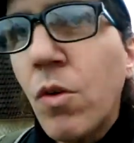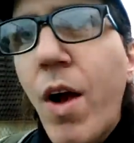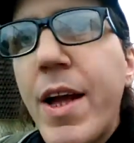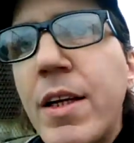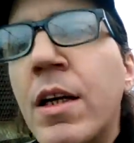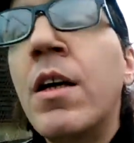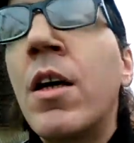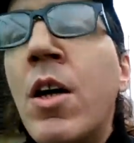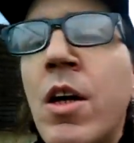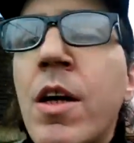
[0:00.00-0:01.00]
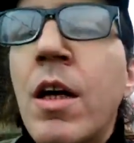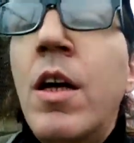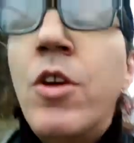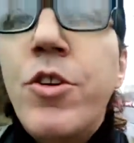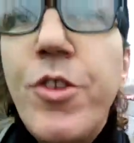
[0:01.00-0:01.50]
Right?
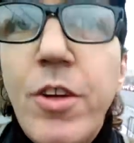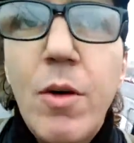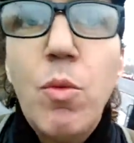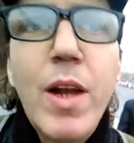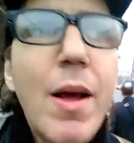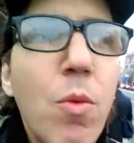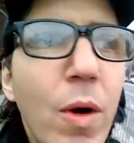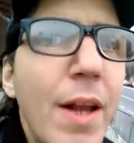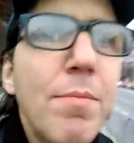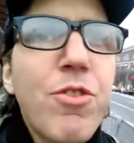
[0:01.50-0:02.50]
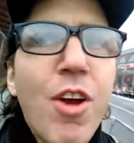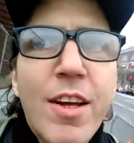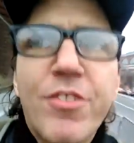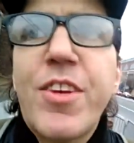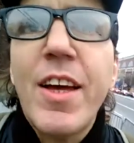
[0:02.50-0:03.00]
You, what I what I'm
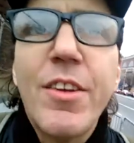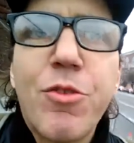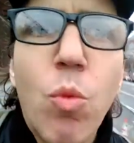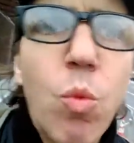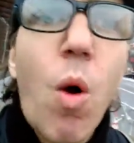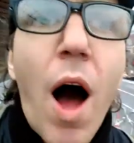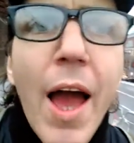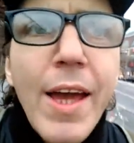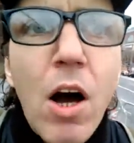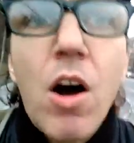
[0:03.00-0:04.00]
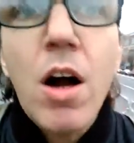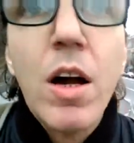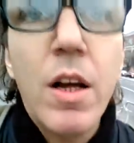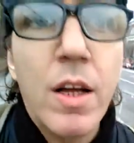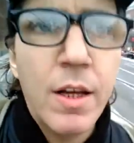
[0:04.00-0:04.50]
trying to say is why
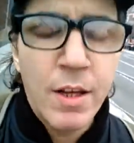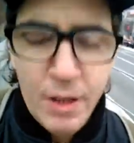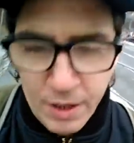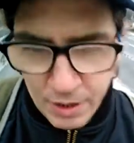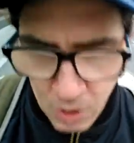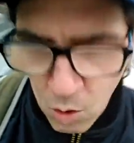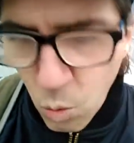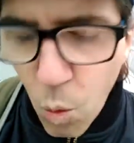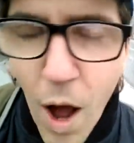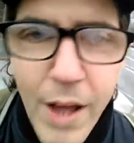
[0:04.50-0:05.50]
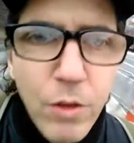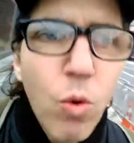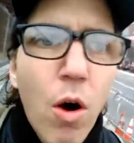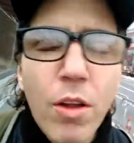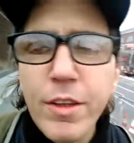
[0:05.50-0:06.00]
are why
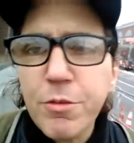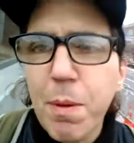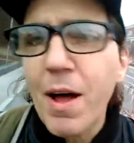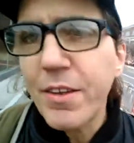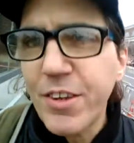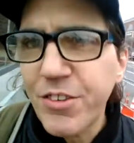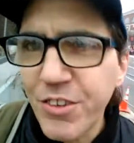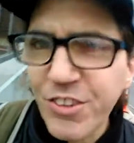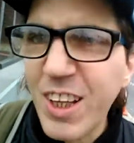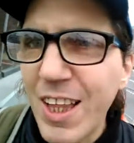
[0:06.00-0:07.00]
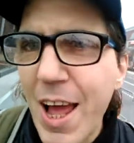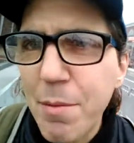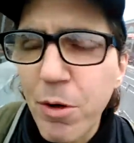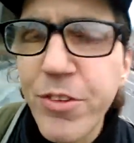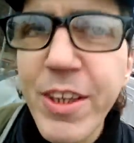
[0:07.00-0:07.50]
do all these politicians
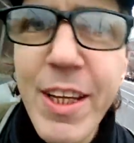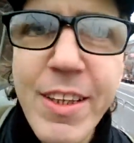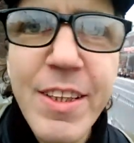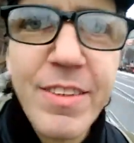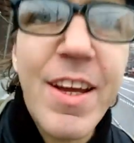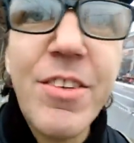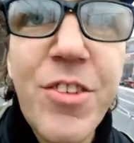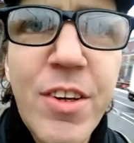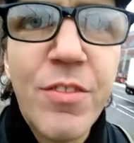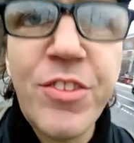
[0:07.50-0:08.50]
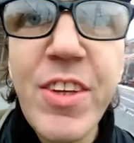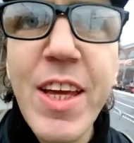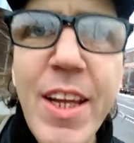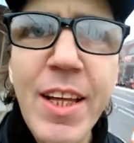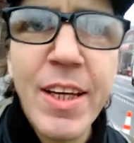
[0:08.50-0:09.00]
clamor to get the attention of
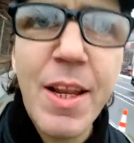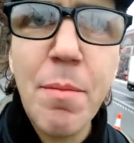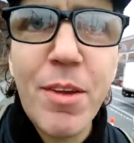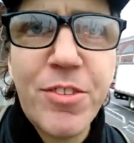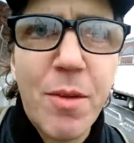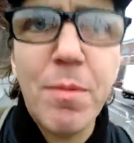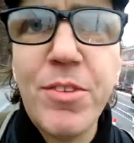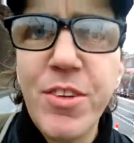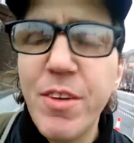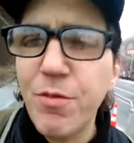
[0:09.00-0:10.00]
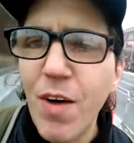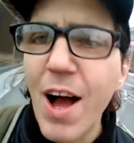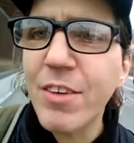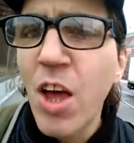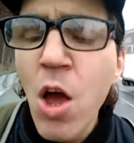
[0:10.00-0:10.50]
CNN and MSNBC and
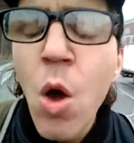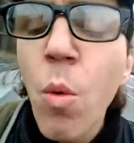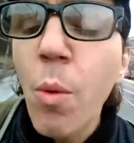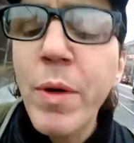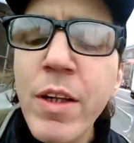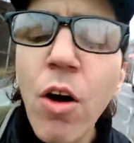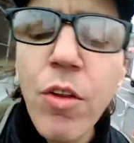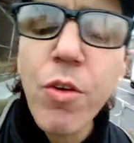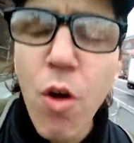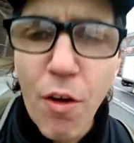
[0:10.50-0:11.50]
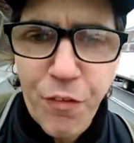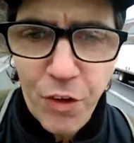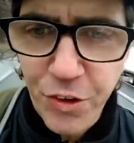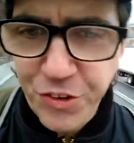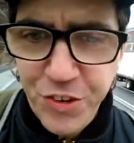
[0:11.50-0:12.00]
Fox when we know they're all
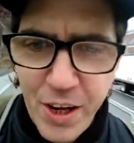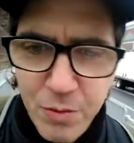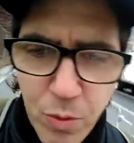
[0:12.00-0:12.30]
full of shit?